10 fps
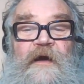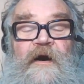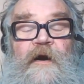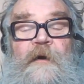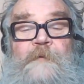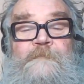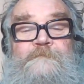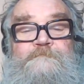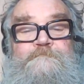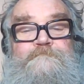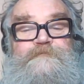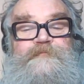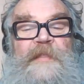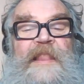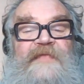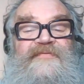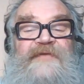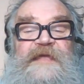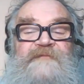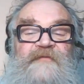Let's
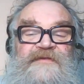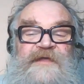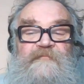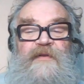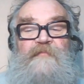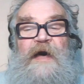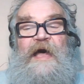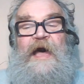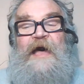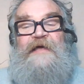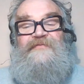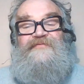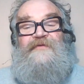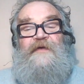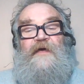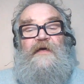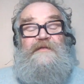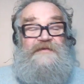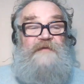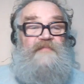see, if a diplomat has
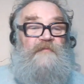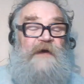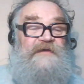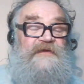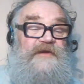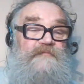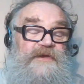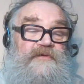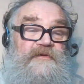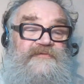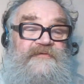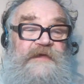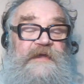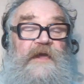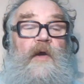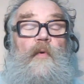diplomatic immunity,